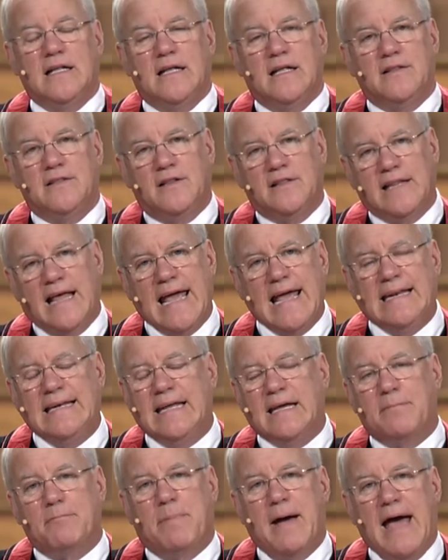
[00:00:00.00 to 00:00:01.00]
the
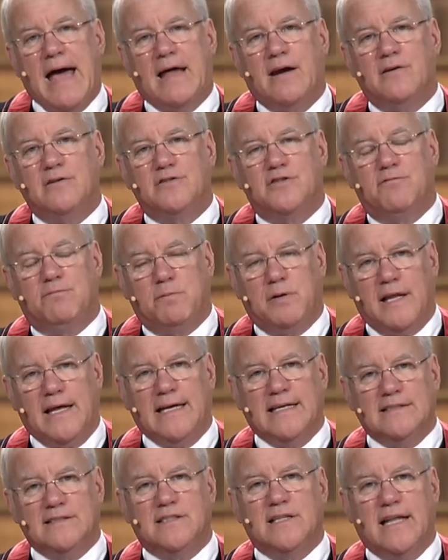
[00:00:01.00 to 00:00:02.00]
landing patterns of
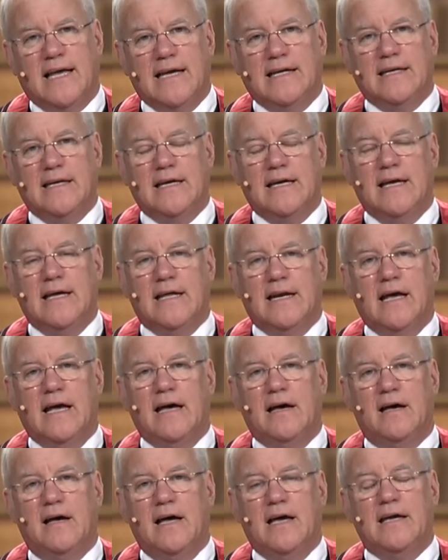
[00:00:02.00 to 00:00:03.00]
planes landing at
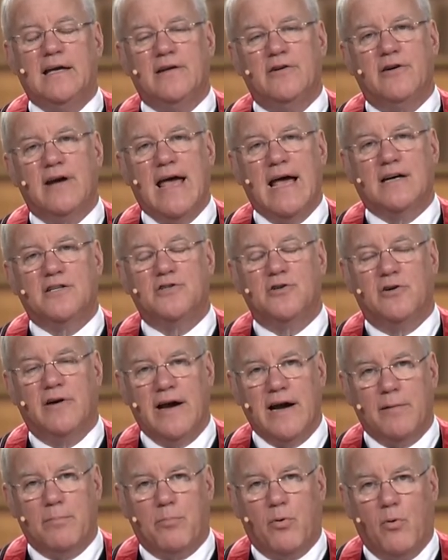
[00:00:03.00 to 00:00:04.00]
LA International
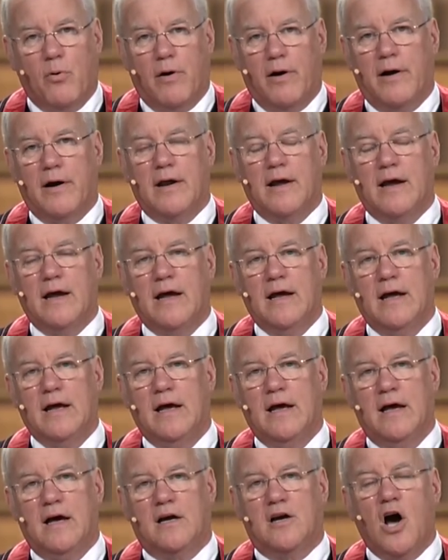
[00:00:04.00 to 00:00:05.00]
Airport.
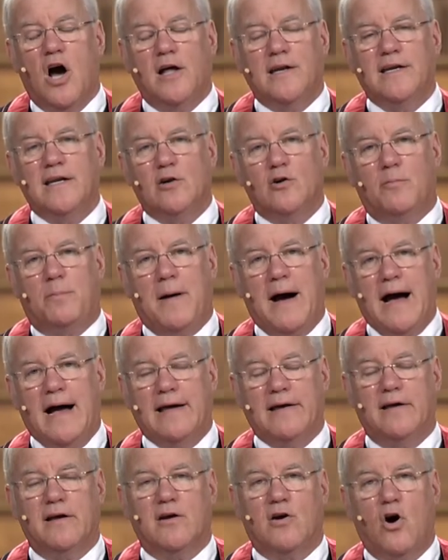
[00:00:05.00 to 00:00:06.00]
A Continental
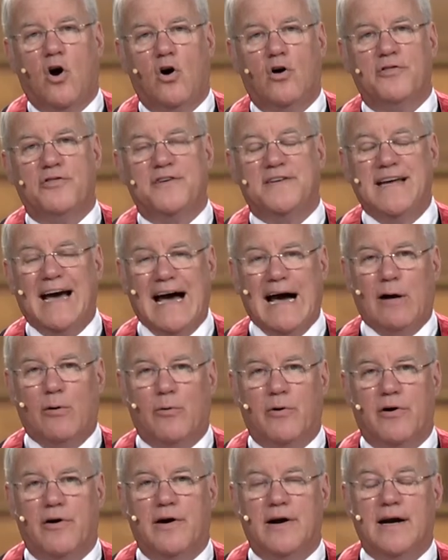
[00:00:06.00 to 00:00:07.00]
pilot called the
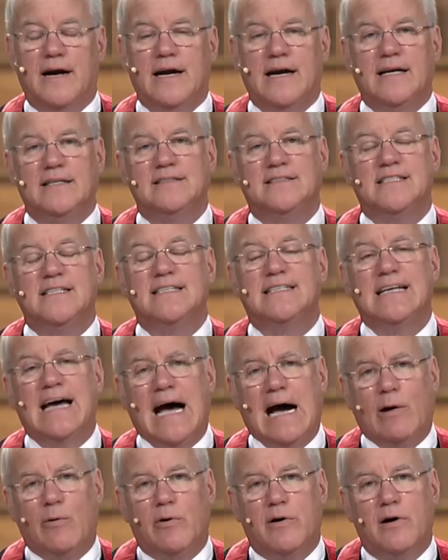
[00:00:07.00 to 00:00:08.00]
tower and said,
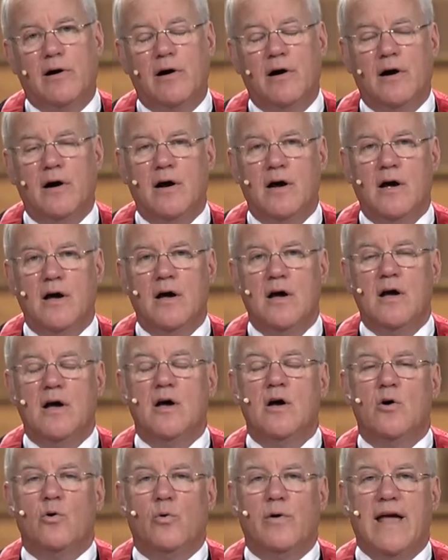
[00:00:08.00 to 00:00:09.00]
Tower,
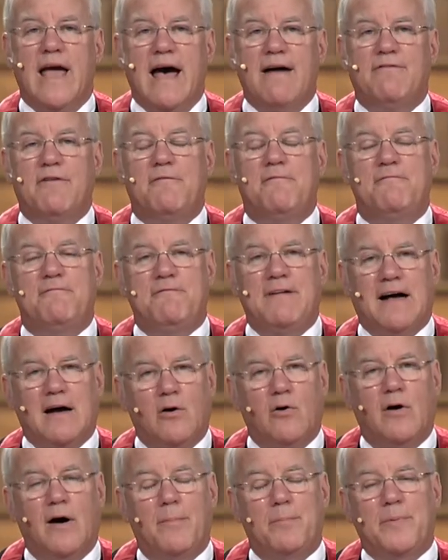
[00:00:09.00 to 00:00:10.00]
we have a
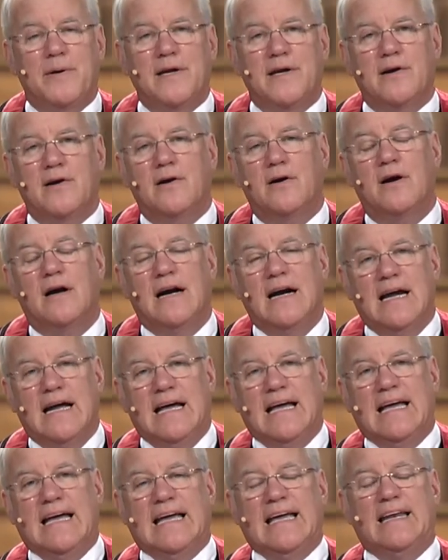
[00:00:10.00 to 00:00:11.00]
fellow up here
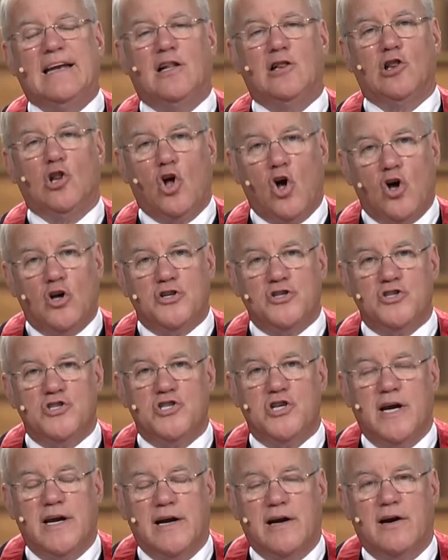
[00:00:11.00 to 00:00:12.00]
in a lawn
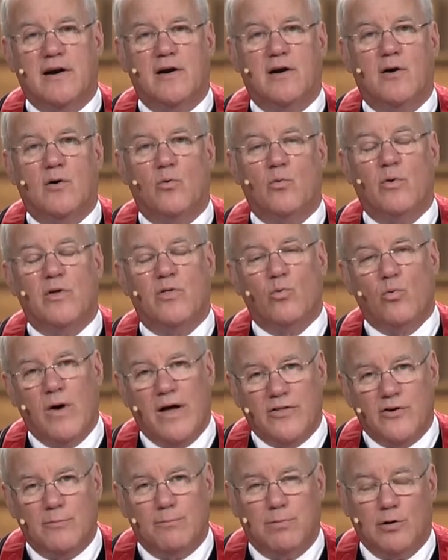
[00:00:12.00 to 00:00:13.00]
chair with
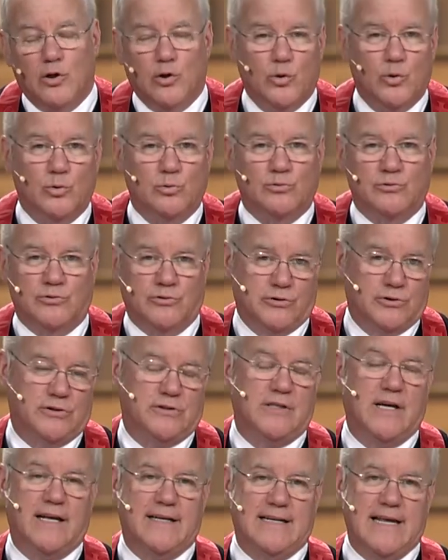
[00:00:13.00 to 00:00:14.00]
weather
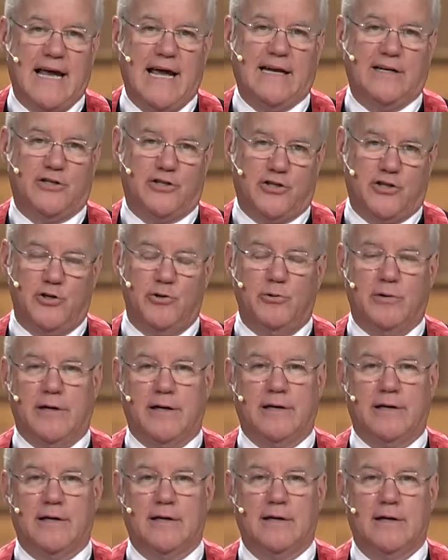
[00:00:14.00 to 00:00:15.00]
balloons attached to
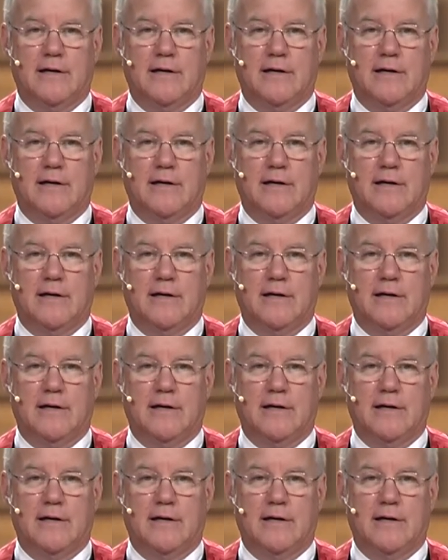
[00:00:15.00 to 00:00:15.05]
it.